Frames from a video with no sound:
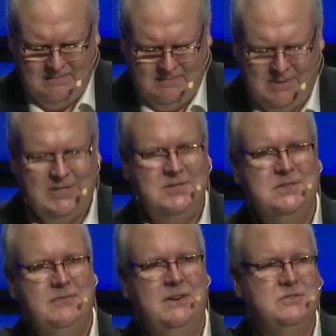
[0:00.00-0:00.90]
But it's as
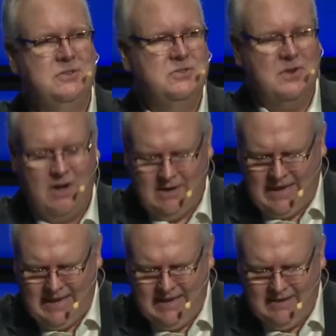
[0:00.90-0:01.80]
if there's a strong
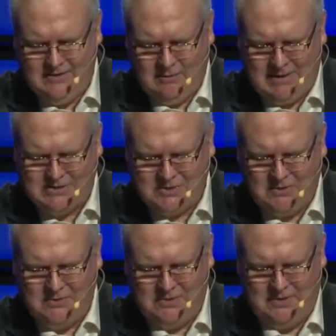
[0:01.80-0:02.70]
hand on my
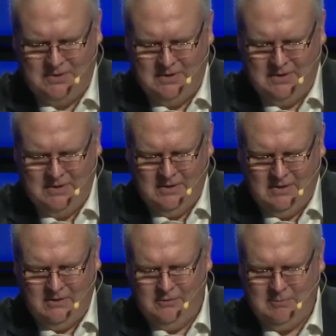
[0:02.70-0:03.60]
shoulder
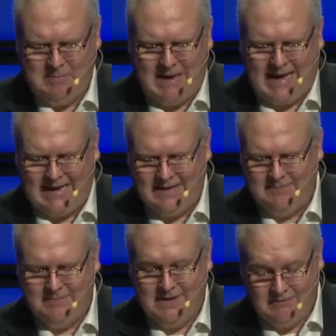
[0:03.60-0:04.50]
holding me back,
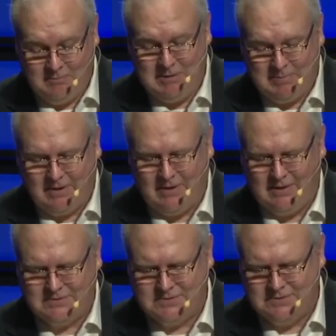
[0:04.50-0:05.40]
giving me
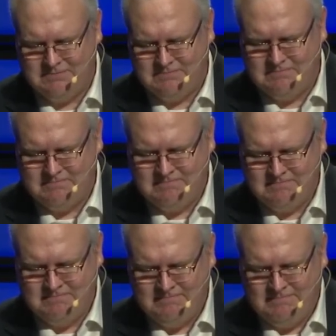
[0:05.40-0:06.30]
pause.
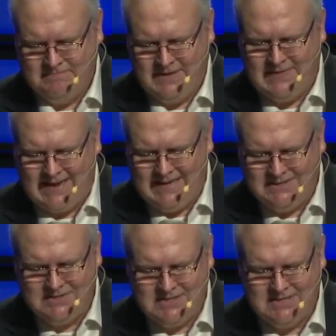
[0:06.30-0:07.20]
In that
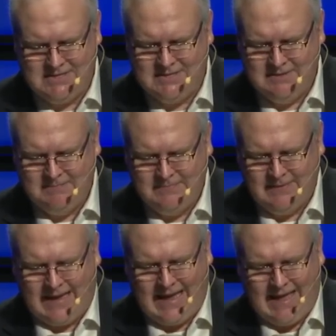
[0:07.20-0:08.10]
instant,
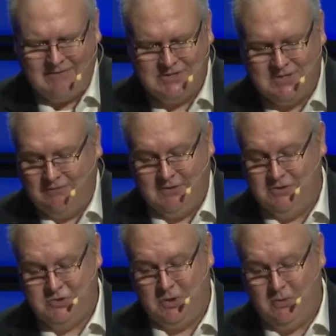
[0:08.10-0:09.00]
I have a self
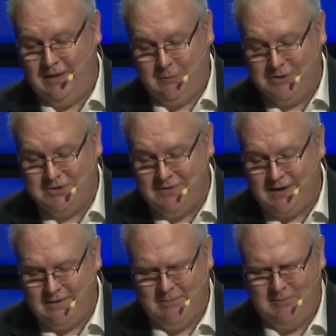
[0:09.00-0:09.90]
control that wasn't
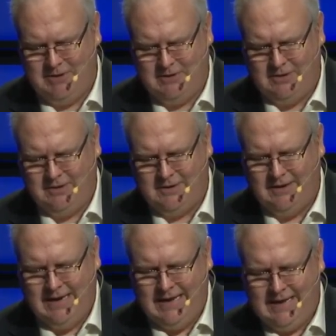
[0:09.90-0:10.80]
there a moment earlier,
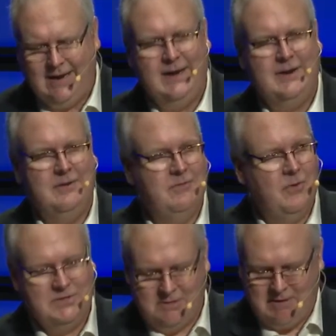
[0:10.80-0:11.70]
and I hear a
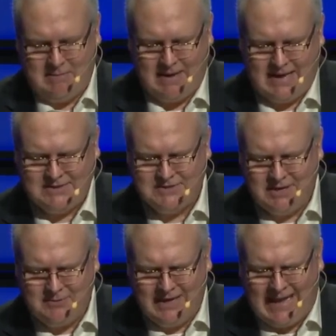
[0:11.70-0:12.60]
voice in my mind say,
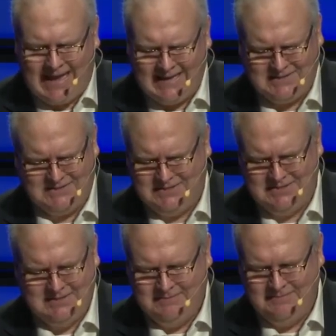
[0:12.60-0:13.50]
Relax,
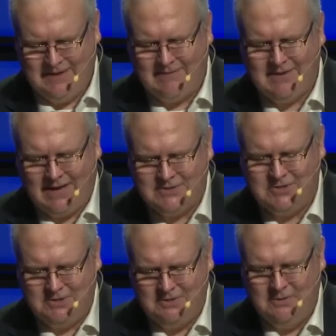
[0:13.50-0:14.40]
I've got
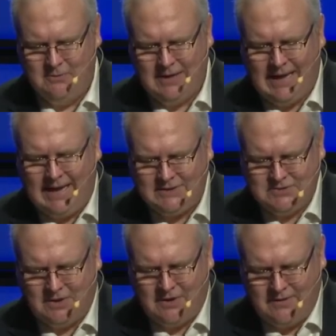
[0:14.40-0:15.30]
you. Relax,
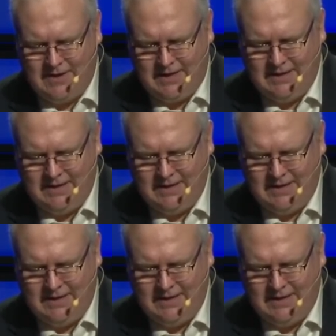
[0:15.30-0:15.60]
RA.